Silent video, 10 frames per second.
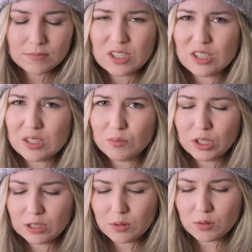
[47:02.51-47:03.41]
just some
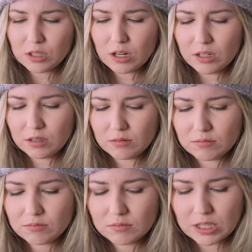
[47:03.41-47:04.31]
really cool yarn
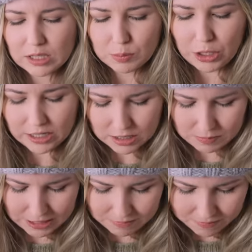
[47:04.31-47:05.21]
that surprised me.